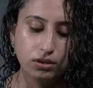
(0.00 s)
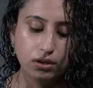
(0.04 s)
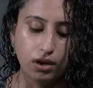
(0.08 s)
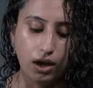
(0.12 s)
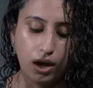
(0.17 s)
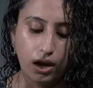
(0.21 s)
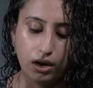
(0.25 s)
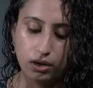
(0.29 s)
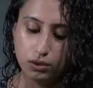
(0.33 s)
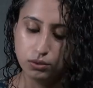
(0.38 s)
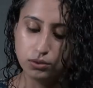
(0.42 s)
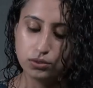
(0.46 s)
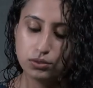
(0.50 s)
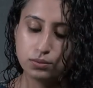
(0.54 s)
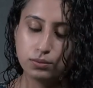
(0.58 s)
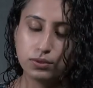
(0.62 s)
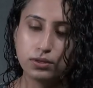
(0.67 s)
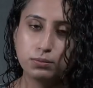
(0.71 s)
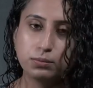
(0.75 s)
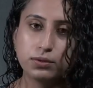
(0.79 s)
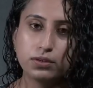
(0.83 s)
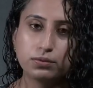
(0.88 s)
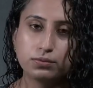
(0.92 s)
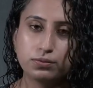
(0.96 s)
house
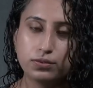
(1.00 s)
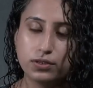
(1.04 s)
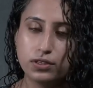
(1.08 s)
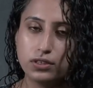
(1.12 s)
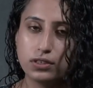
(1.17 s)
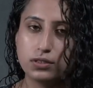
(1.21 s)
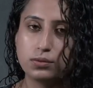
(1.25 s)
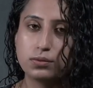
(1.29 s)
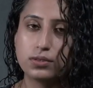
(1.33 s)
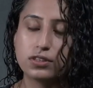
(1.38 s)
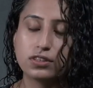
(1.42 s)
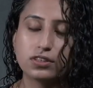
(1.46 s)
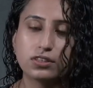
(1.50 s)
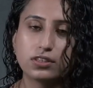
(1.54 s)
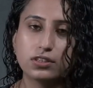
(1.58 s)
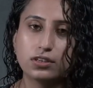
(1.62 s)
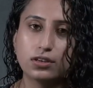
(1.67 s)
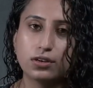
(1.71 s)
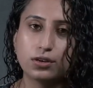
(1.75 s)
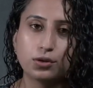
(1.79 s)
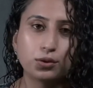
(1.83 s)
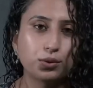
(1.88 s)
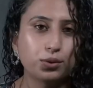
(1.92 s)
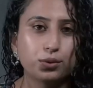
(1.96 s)
will be filled with
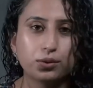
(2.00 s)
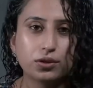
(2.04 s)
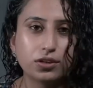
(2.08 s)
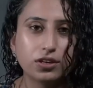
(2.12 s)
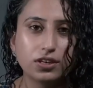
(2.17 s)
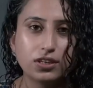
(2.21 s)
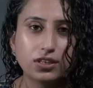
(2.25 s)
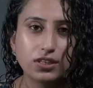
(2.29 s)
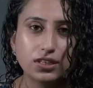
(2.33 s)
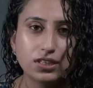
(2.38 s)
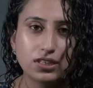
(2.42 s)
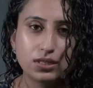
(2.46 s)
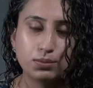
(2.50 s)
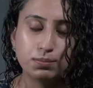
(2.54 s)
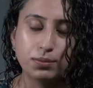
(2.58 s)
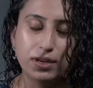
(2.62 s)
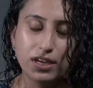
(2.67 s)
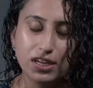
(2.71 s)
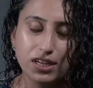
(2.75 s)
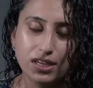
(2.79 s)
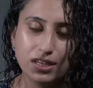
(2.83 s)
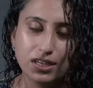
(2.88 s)
the uh, coconutty smell.